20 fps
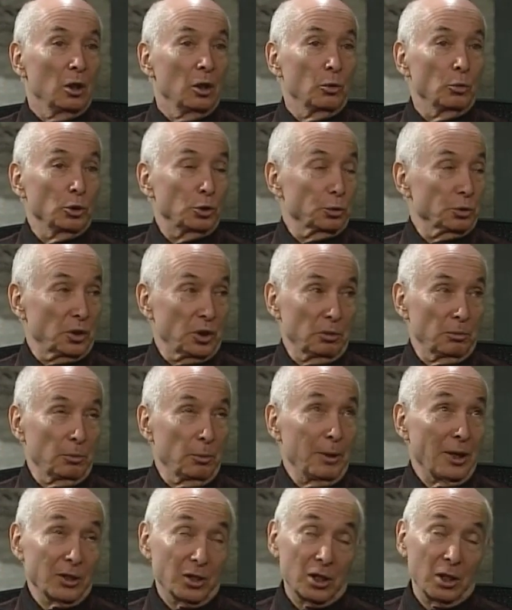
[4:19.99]
which was
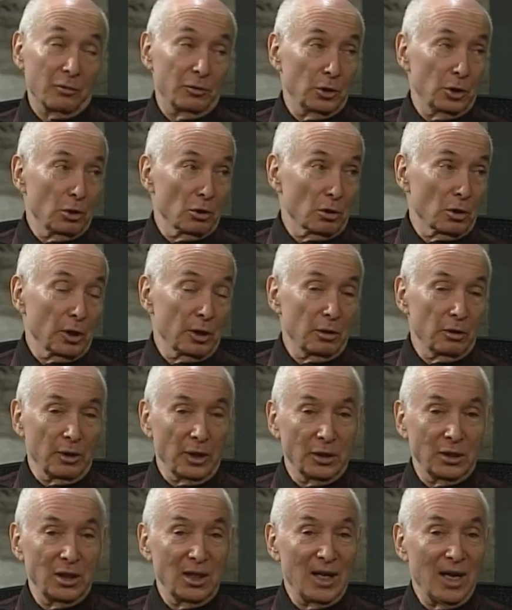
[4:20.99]
about 7 years later,
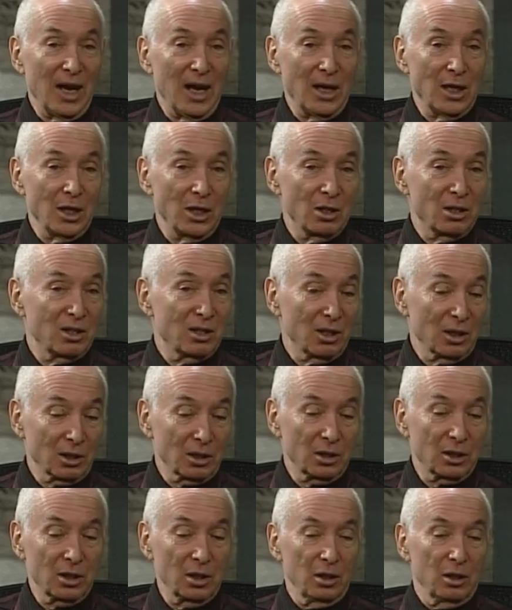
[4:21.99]

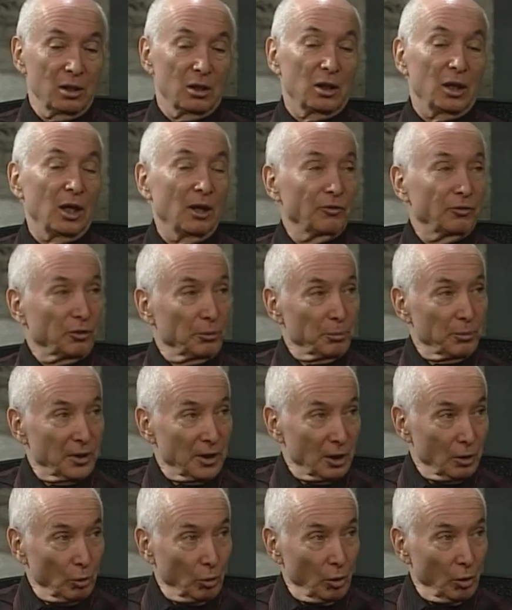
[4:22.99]
1986, and from there